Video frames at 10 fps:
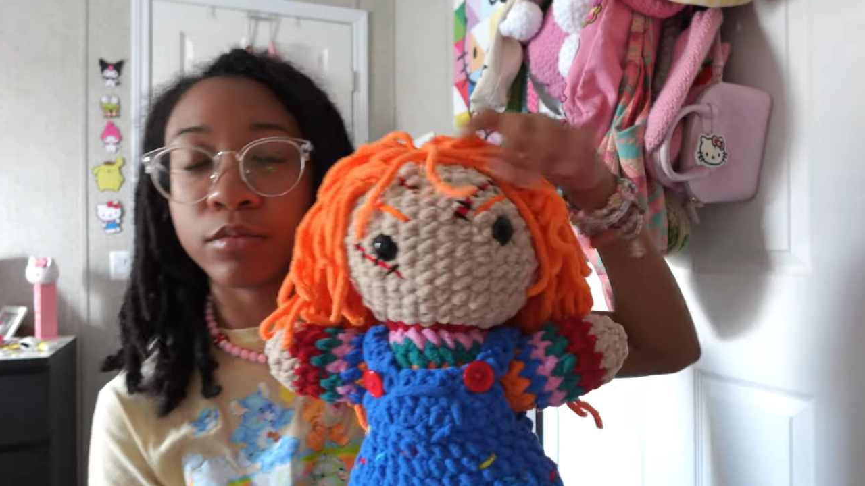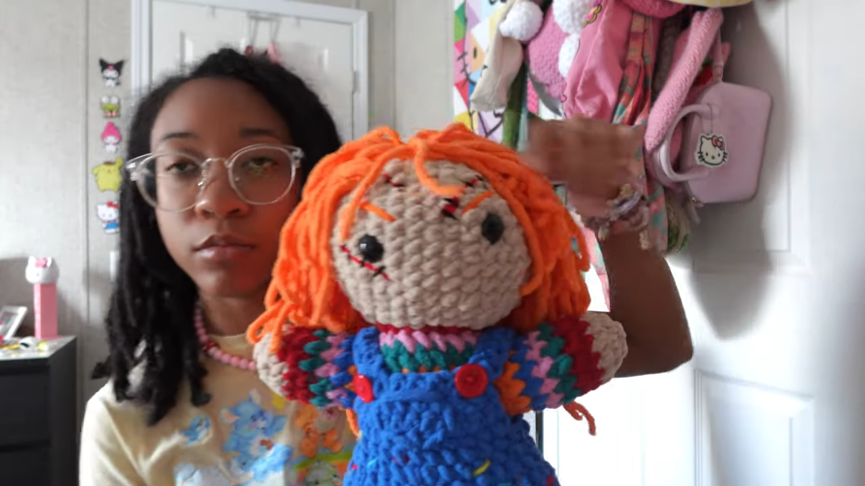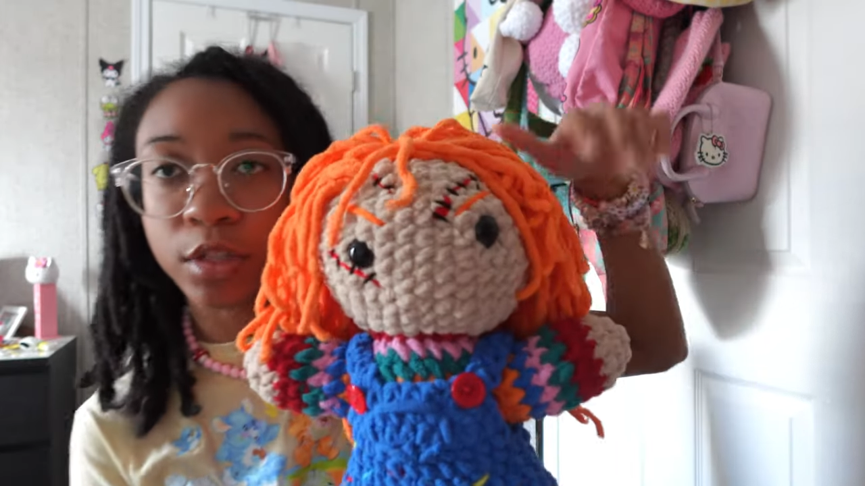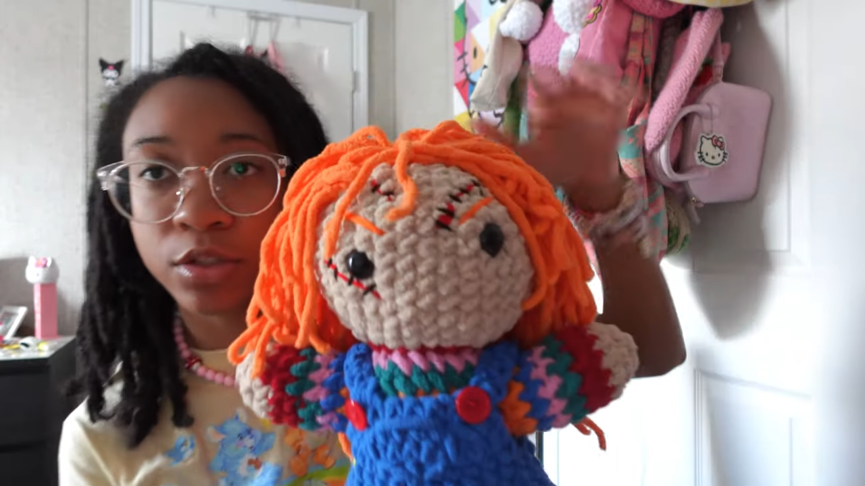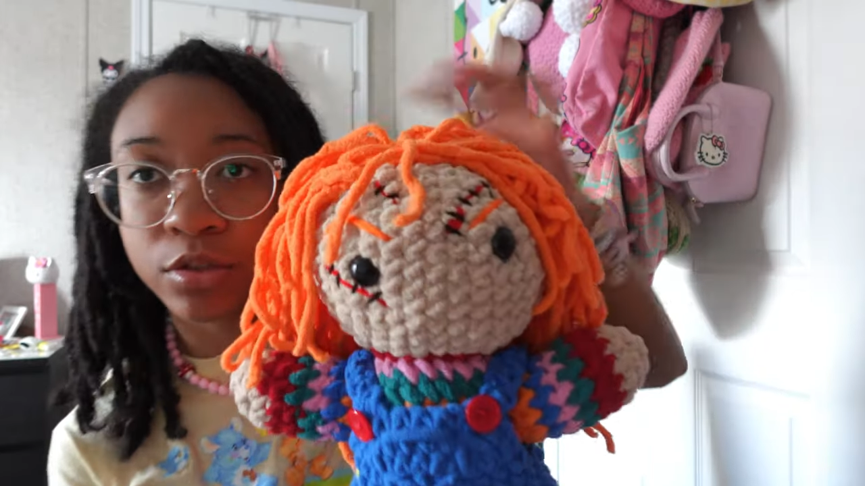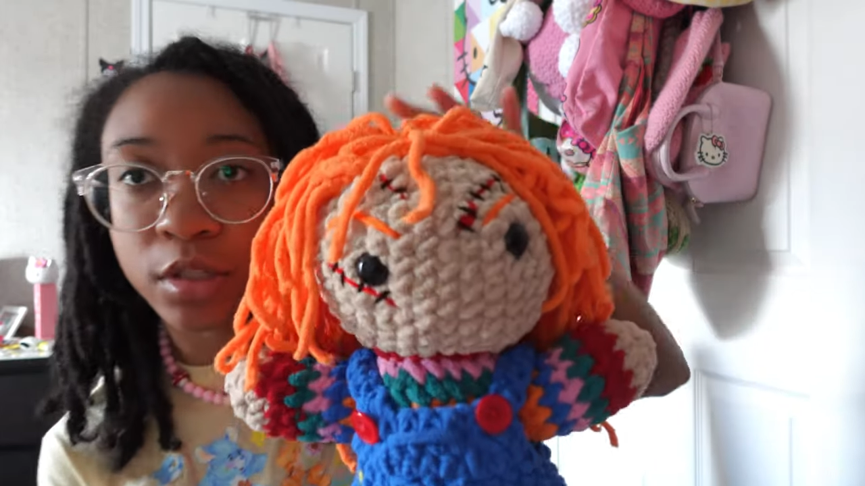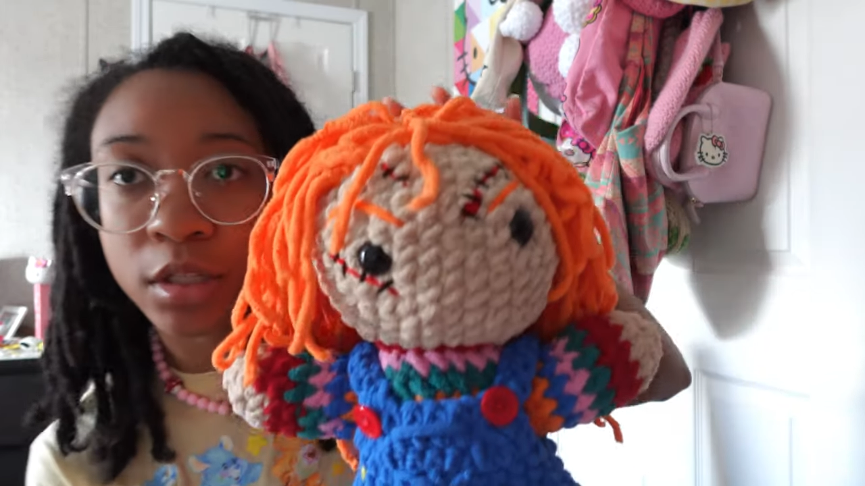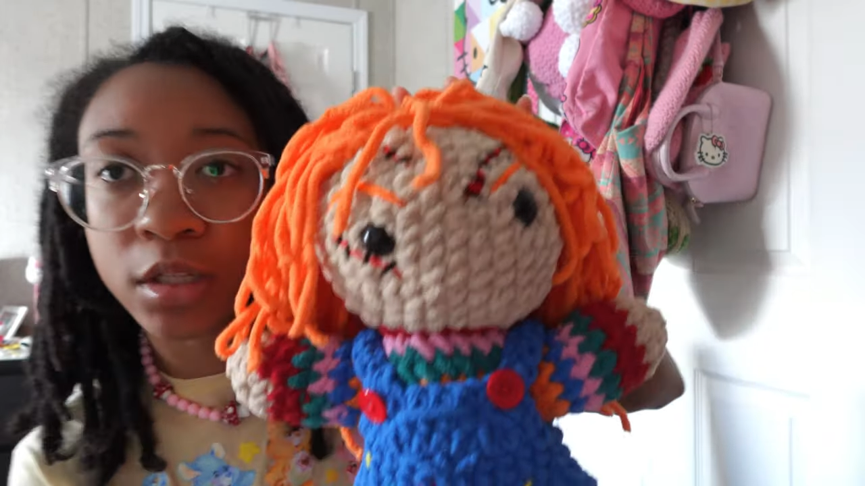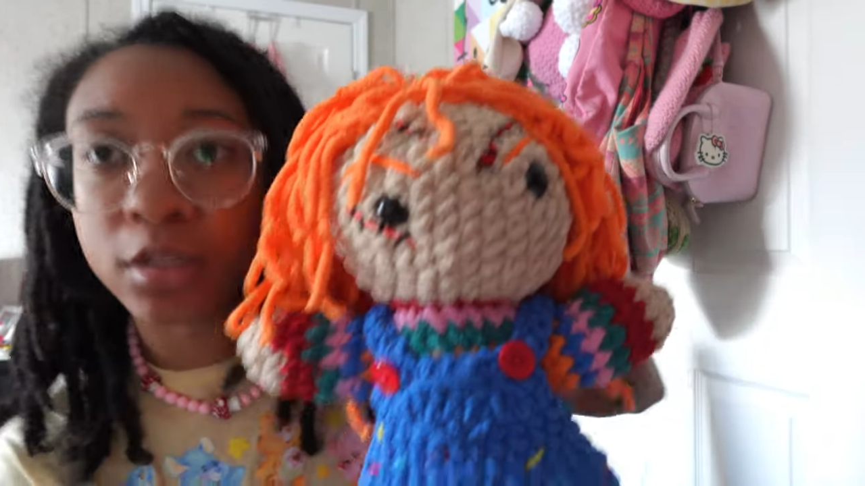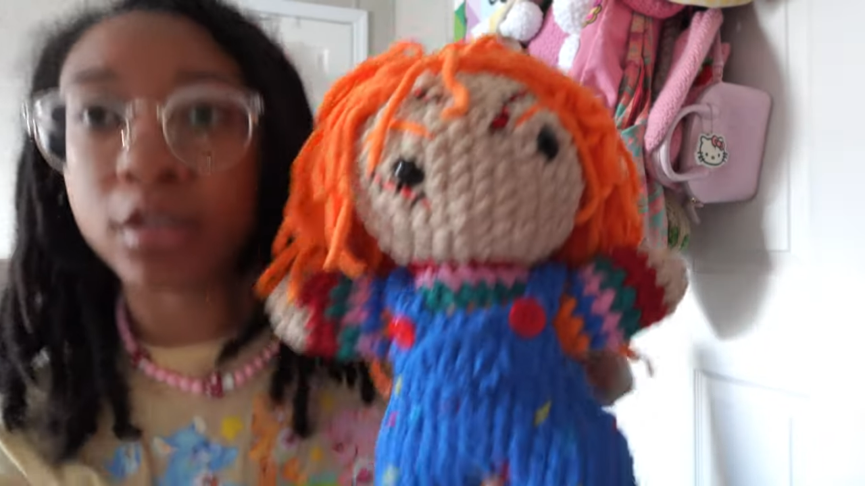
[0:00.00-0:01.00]
Make sure he
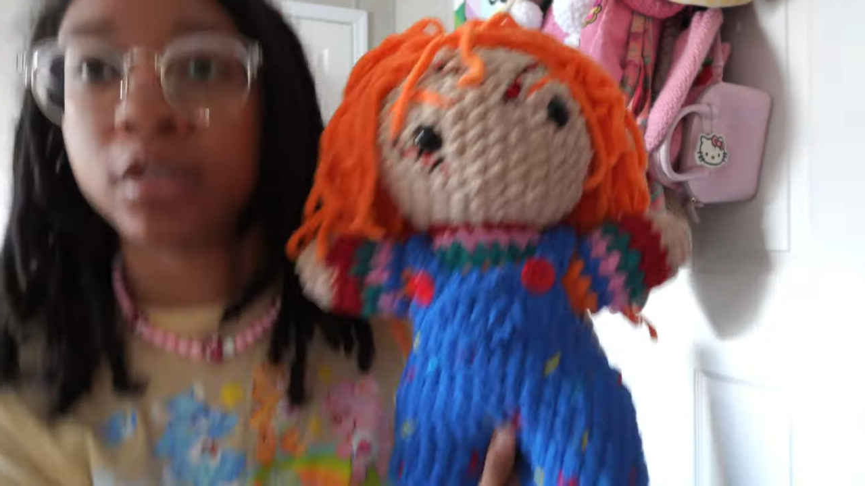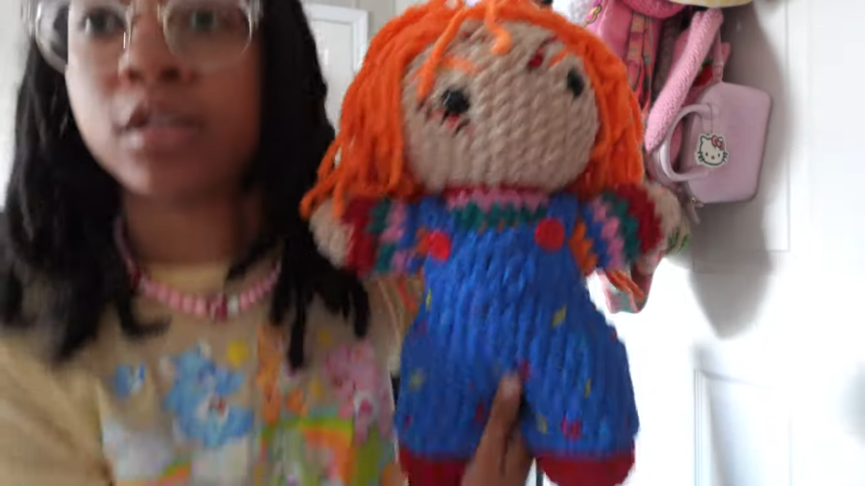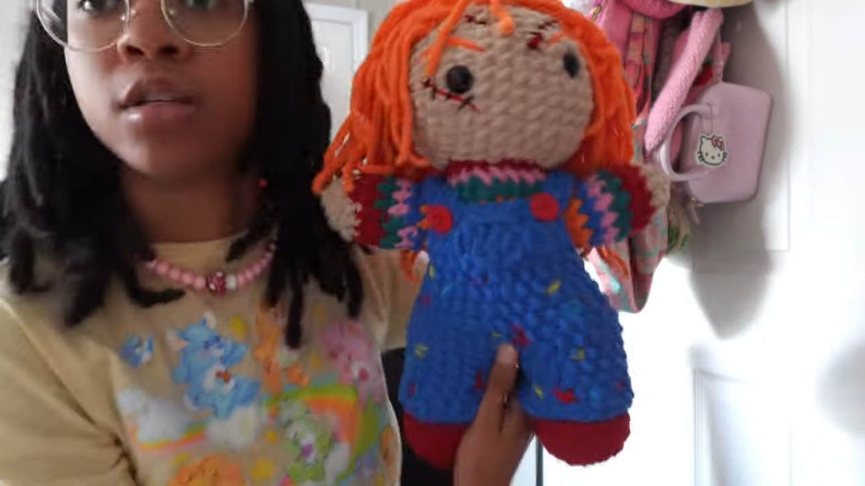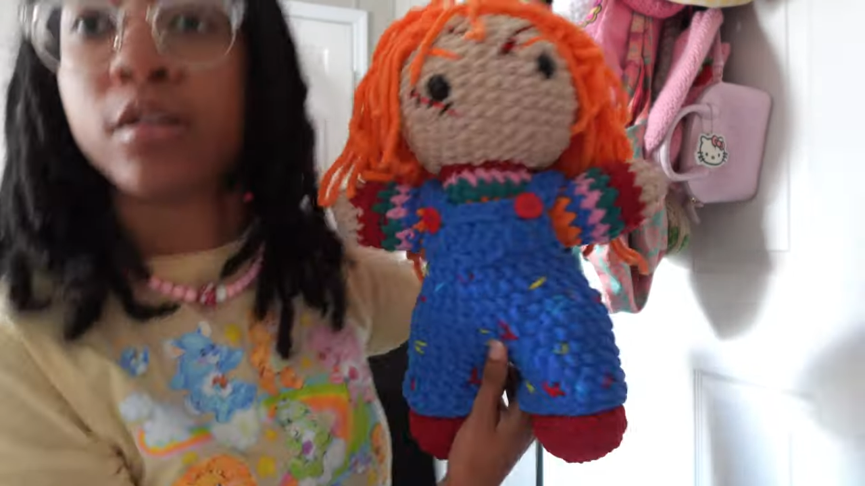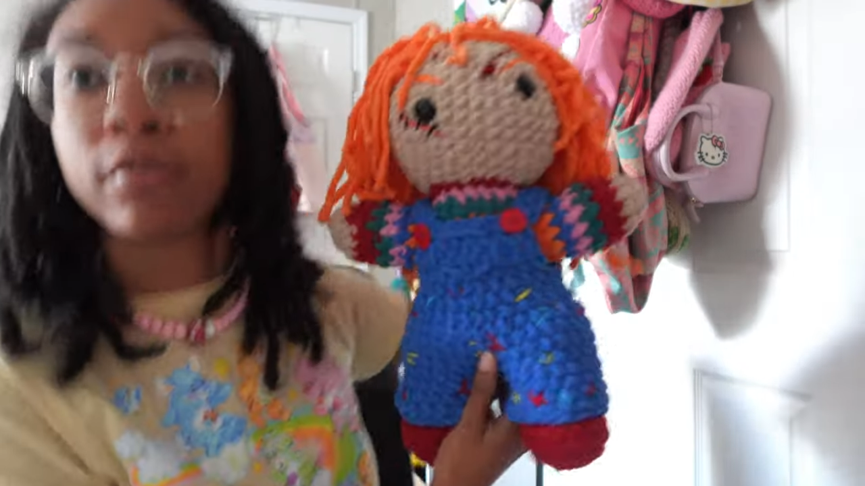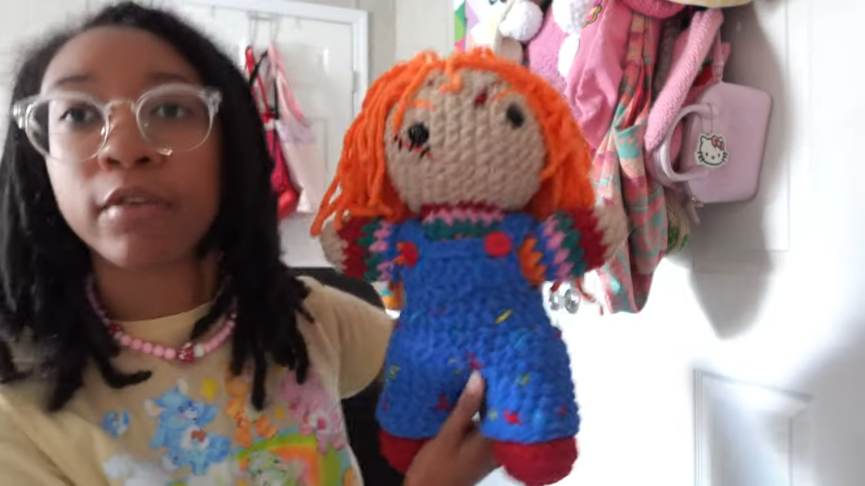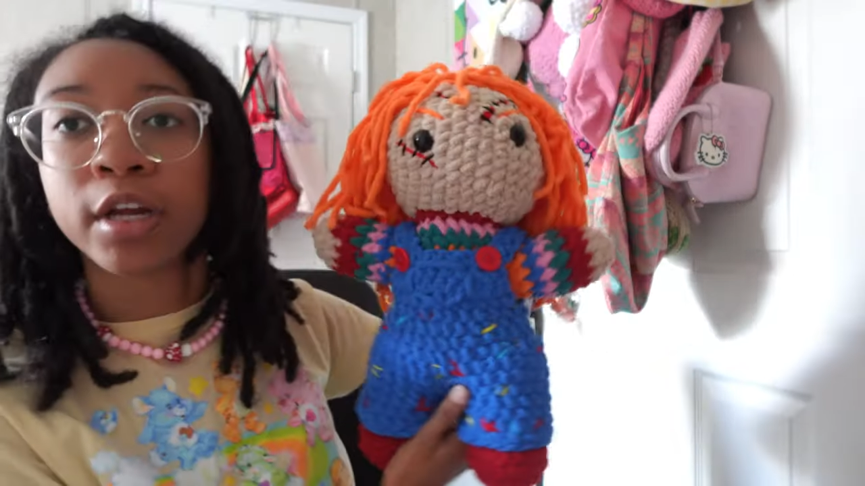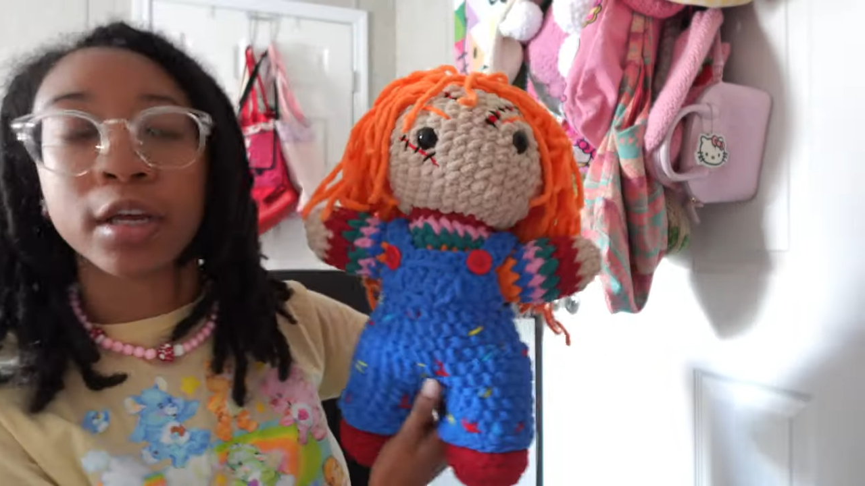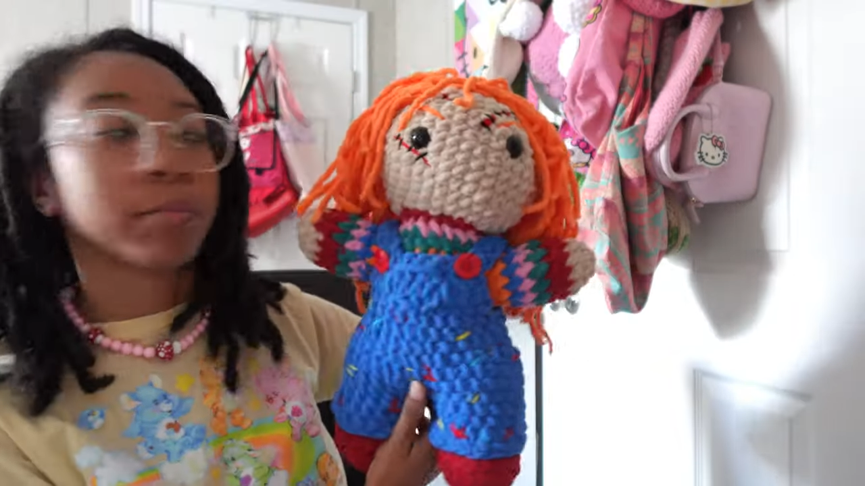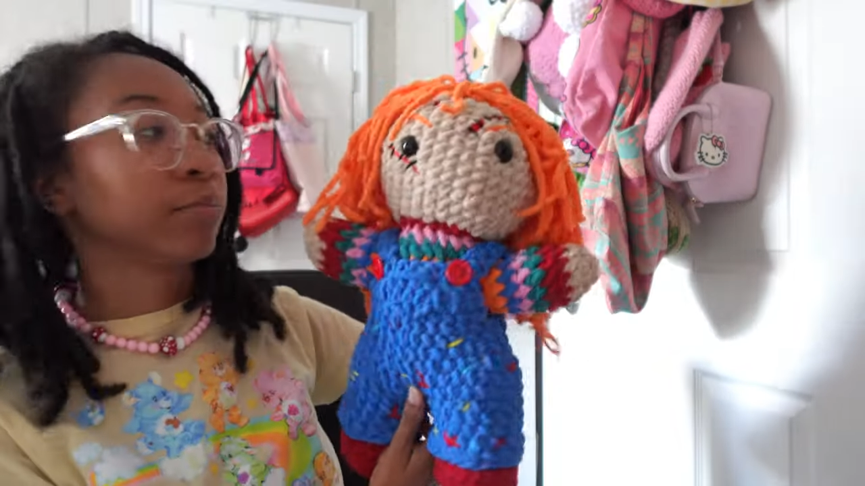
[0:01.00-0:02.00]
looks good in the
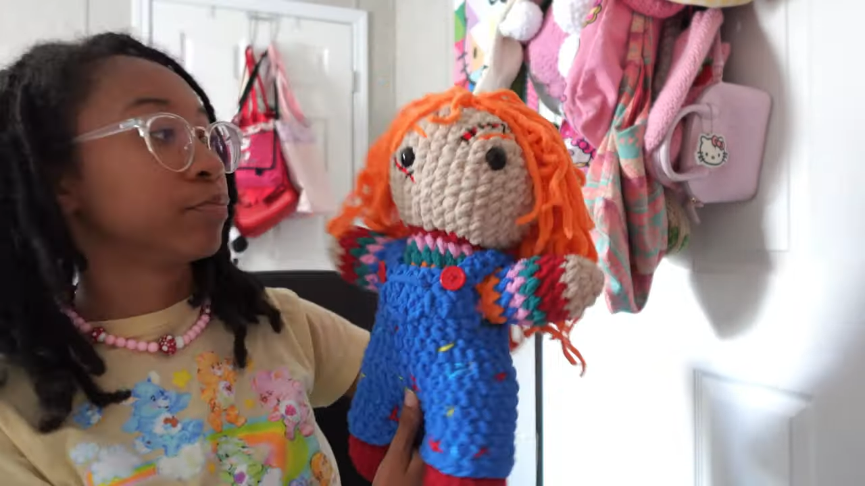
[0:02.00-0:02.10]
frame.